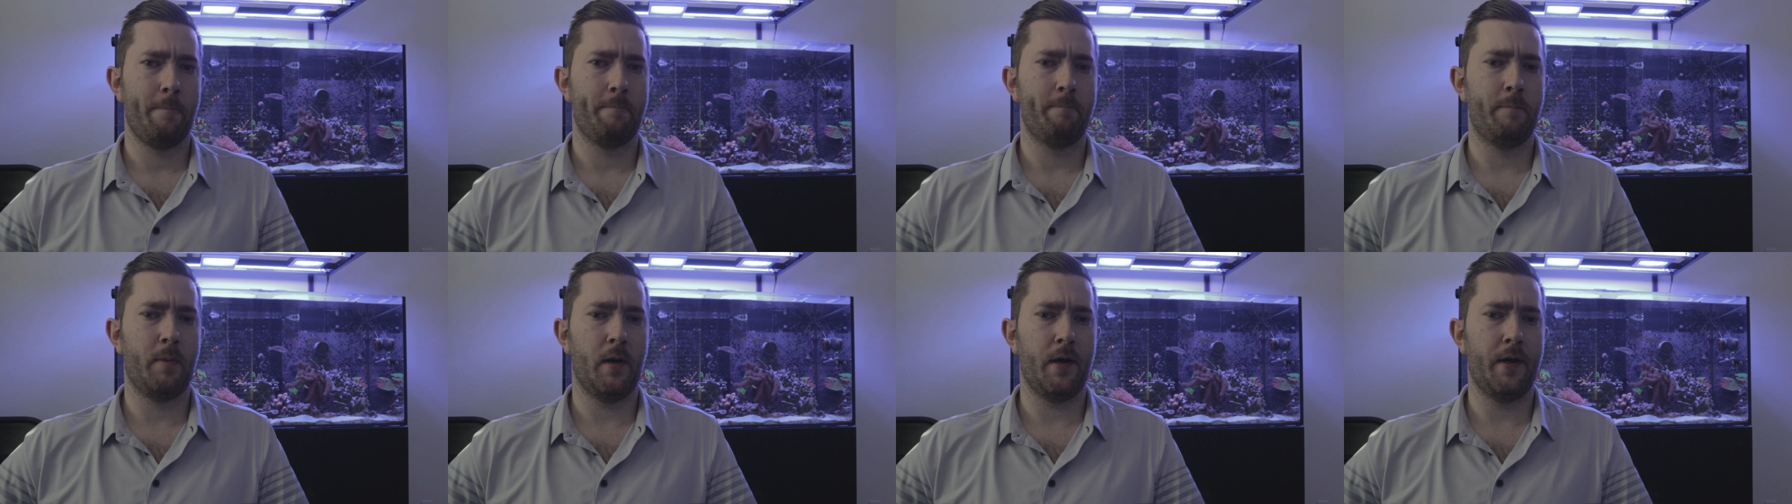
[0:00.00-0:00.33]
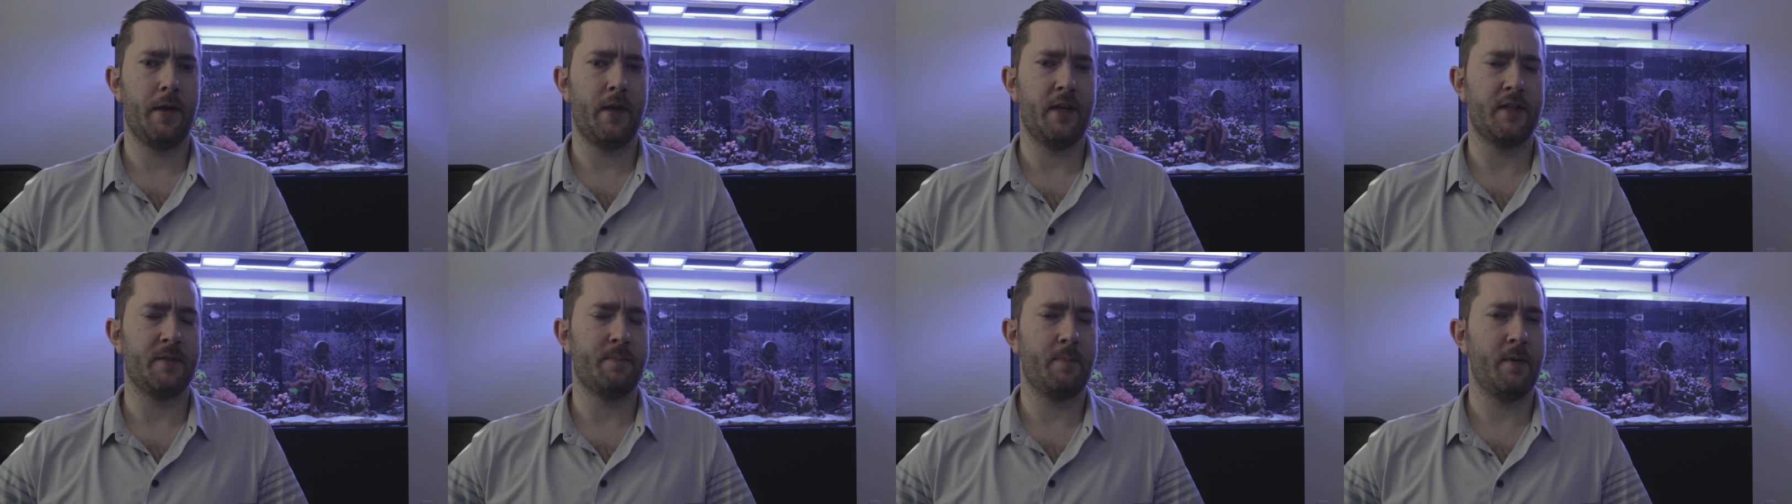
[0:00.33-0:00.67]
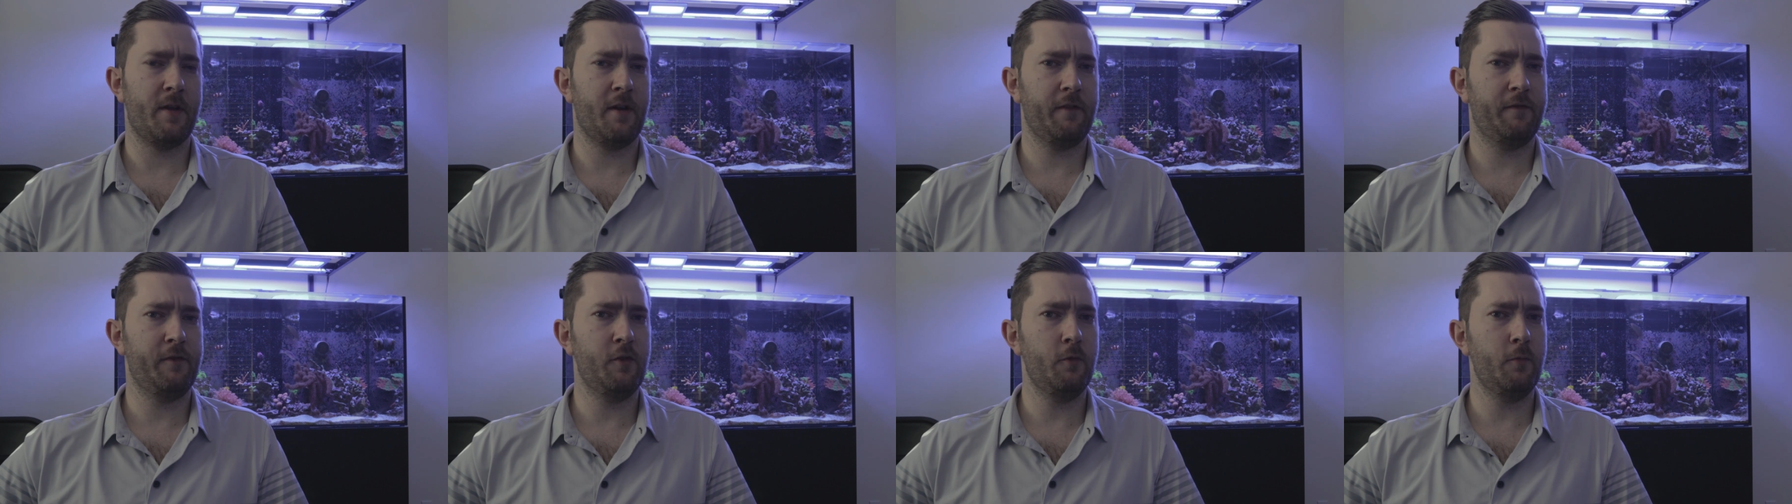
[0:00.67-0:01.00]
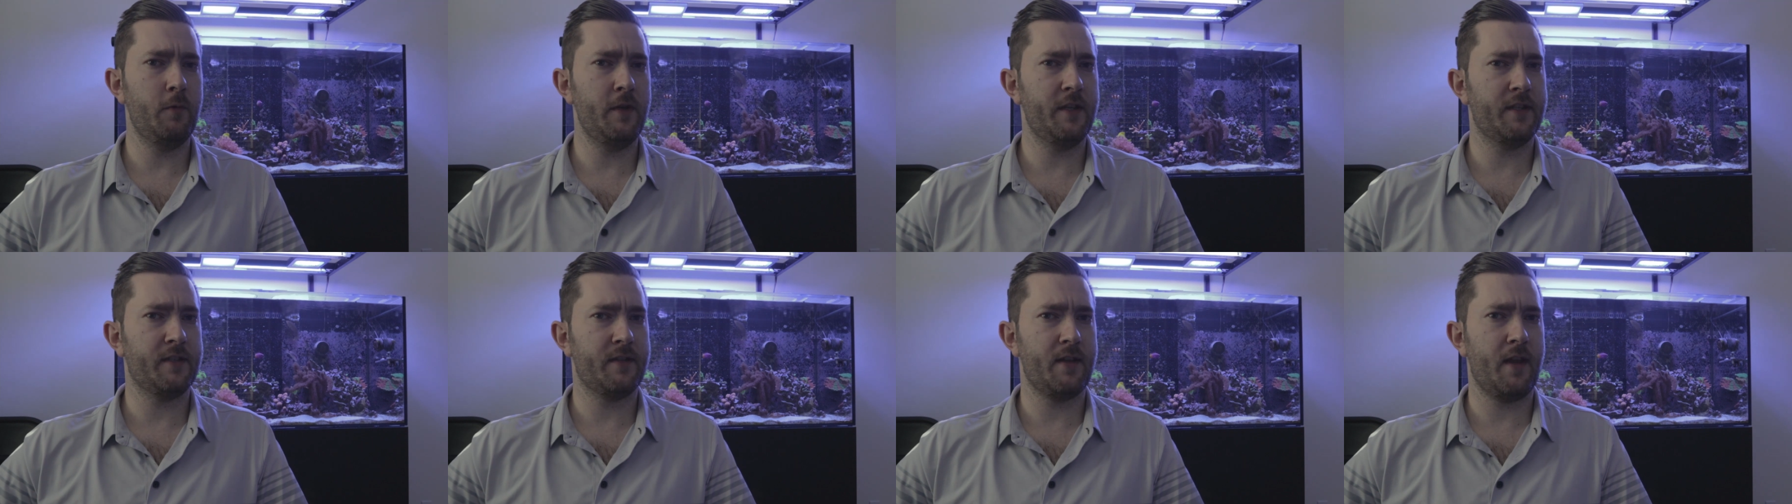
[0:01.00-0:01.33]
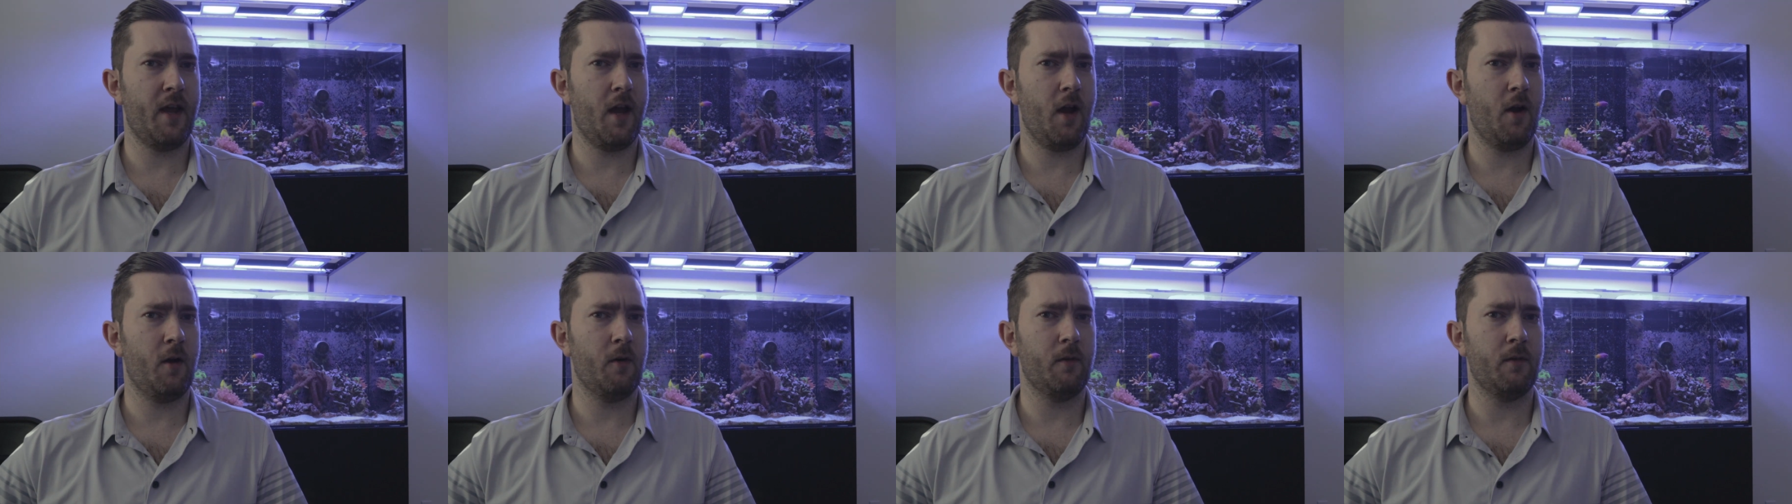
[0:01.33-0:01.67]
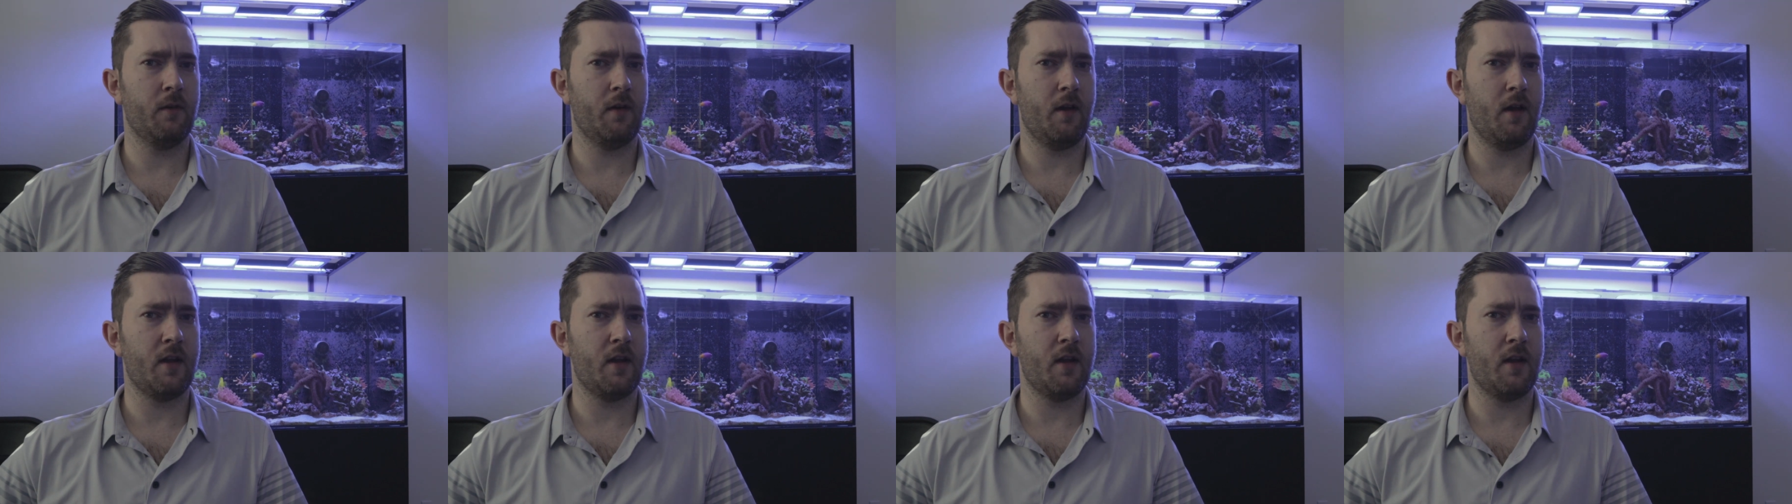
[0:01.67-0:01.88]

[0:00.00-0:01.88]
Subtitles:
But it's been a few weeks now,